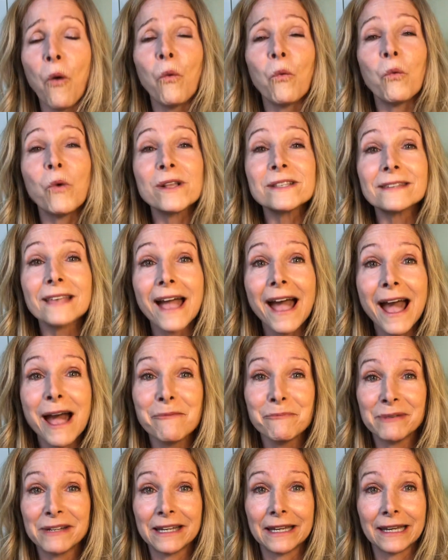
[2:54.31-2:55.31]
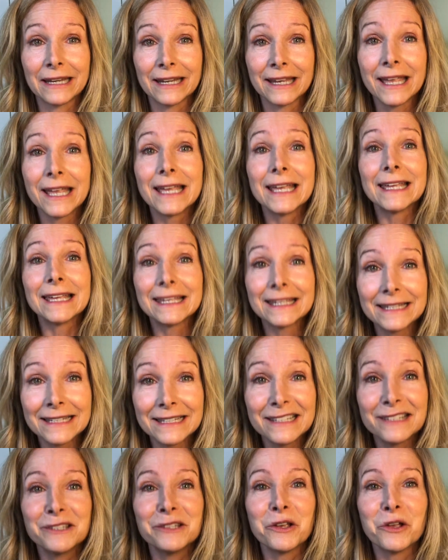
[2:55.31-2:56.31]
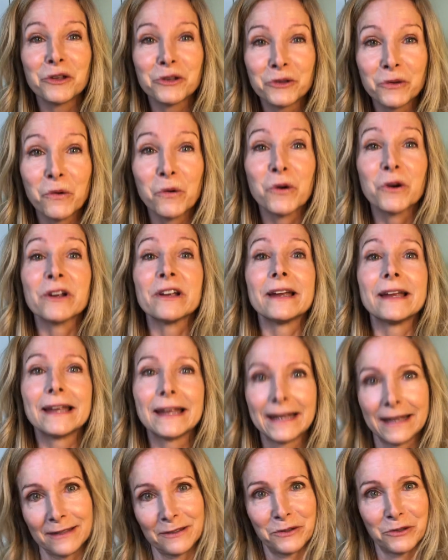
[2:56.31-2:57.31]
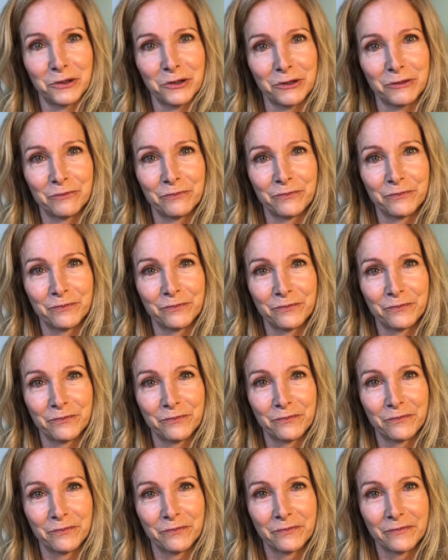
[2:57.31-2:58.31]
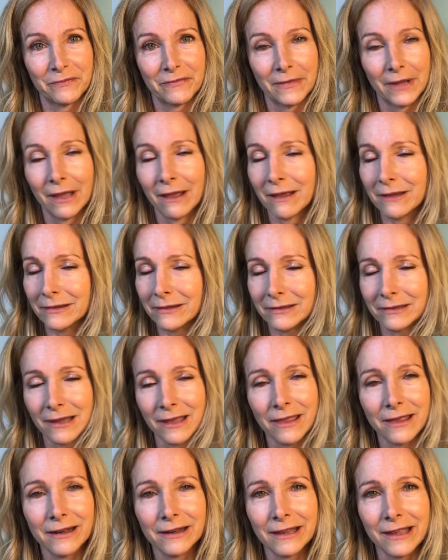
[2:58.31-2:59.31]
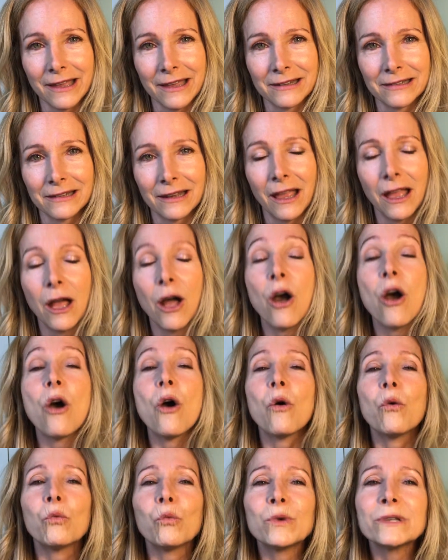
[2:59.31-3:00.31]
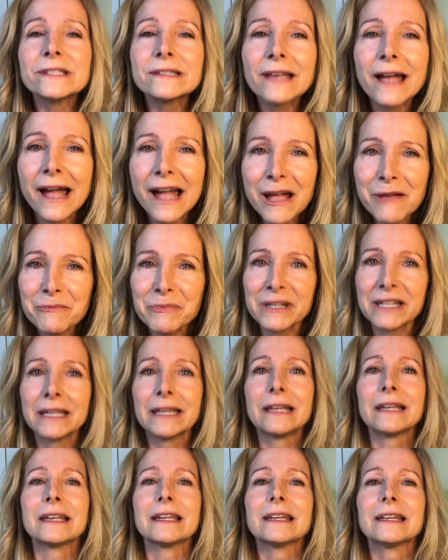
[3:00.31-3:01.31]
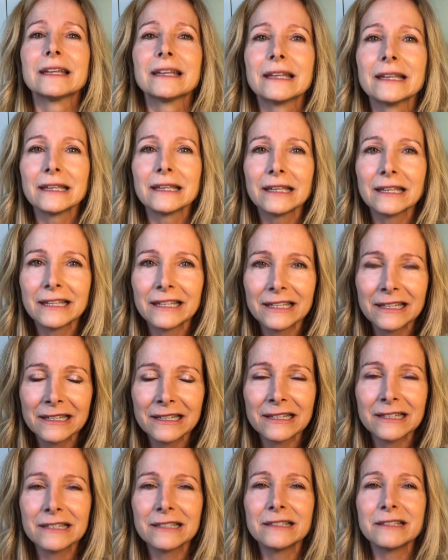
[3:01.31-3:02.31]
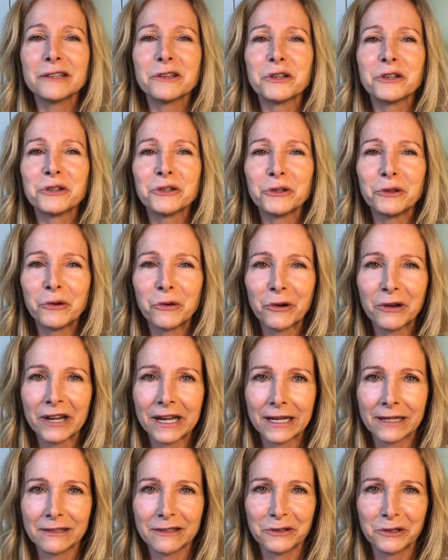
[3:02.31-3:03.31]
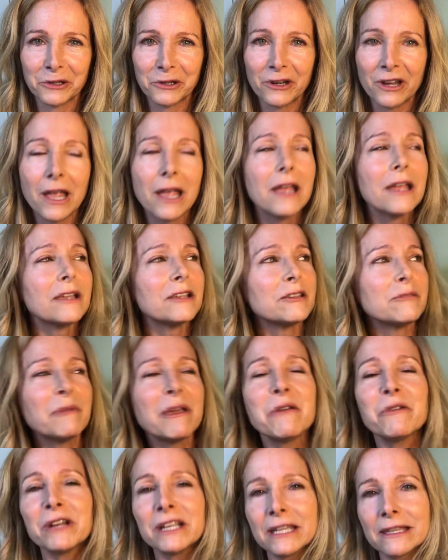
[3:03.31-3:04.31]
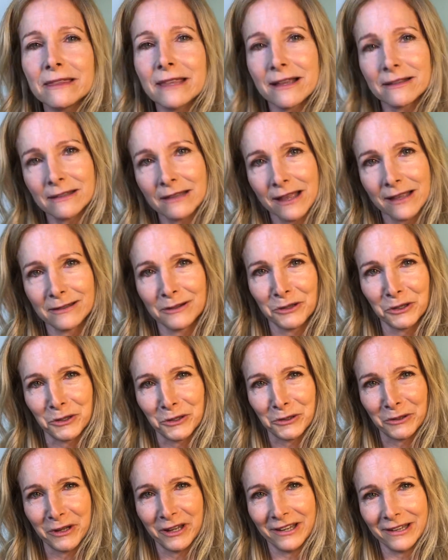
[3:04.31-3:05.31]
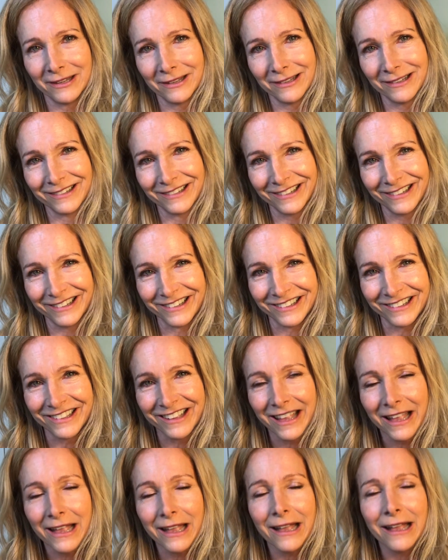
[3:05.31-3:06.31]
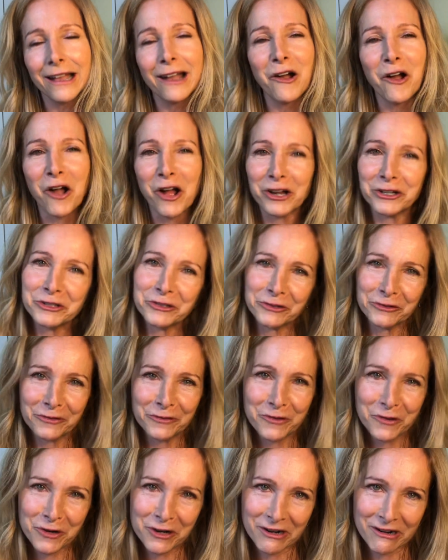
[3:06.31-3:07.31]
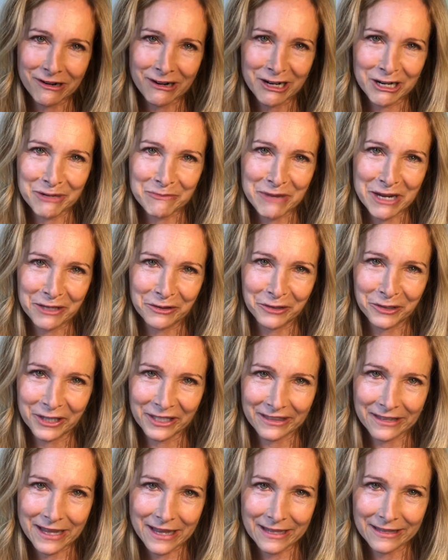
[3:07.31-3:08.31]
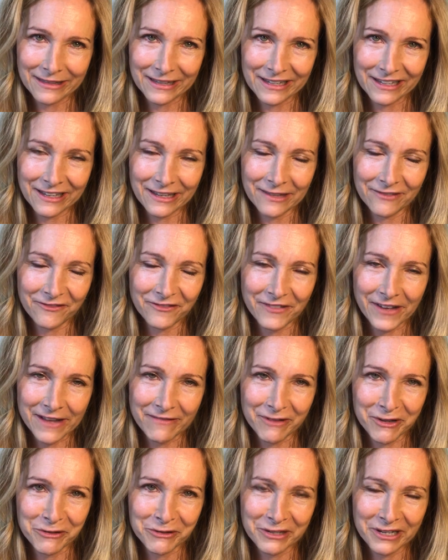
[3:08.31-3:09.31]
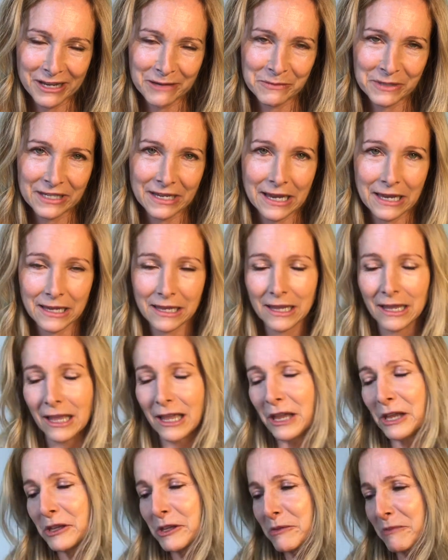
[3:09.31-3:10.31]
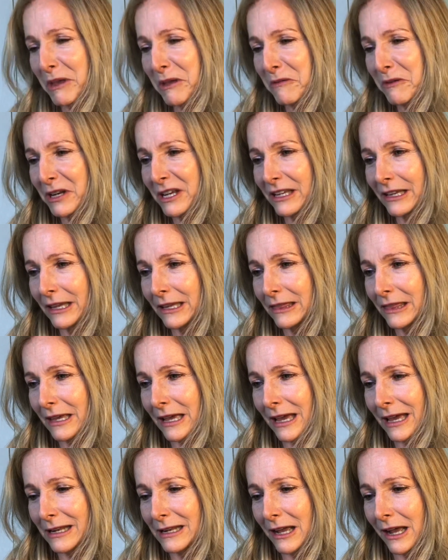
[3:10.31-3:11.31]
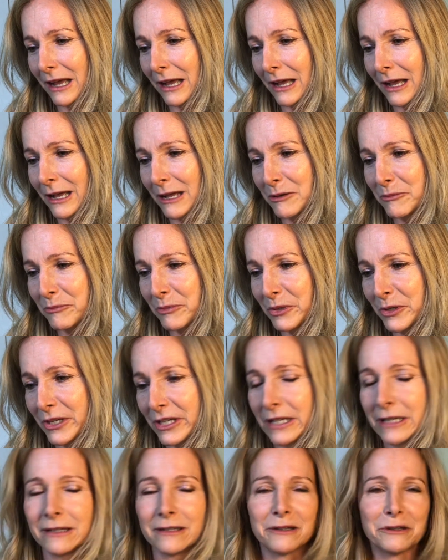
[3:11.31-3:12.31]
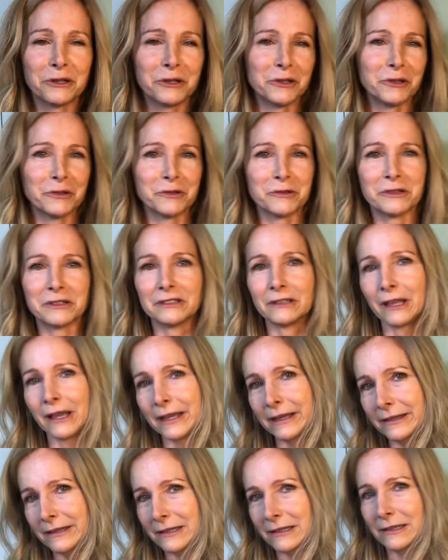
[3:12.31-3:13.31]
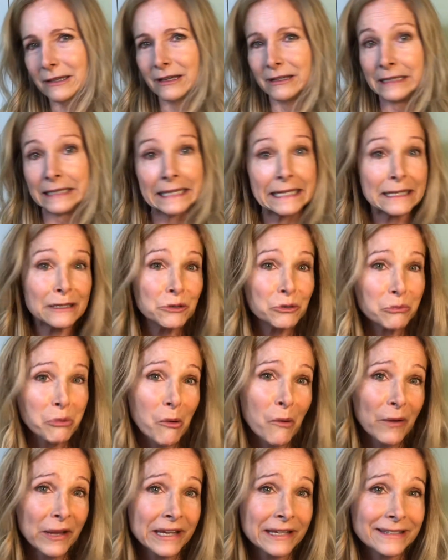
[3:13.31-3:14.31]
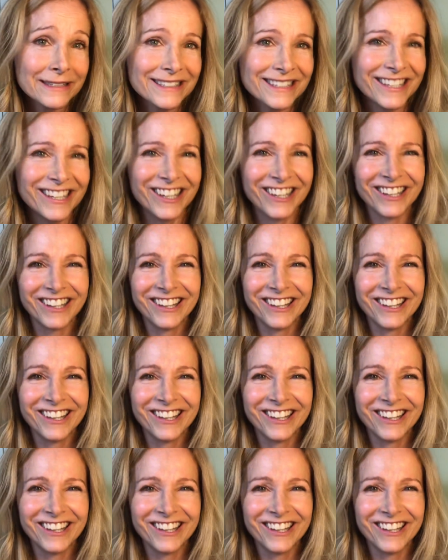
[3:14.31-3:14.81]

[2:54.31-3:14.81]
what's happening is your answer. I'll say that again. What's happening is your answer. You may want to get that tattooed on your forearm and look at that like 500 times a day. You may want to get that put into like needlepoint.